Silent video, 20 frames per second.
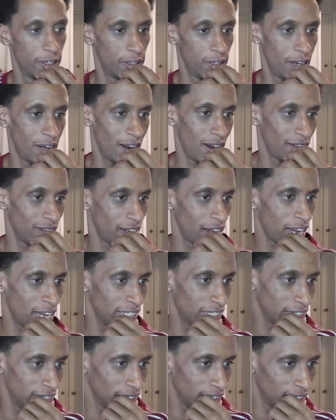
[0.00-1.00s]
So I
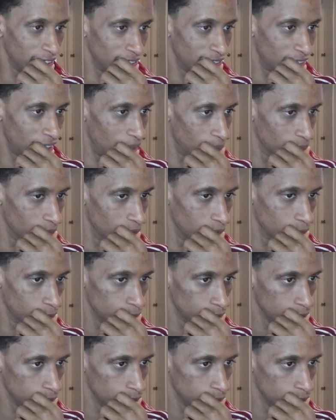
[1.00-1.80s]
guess that's a good time to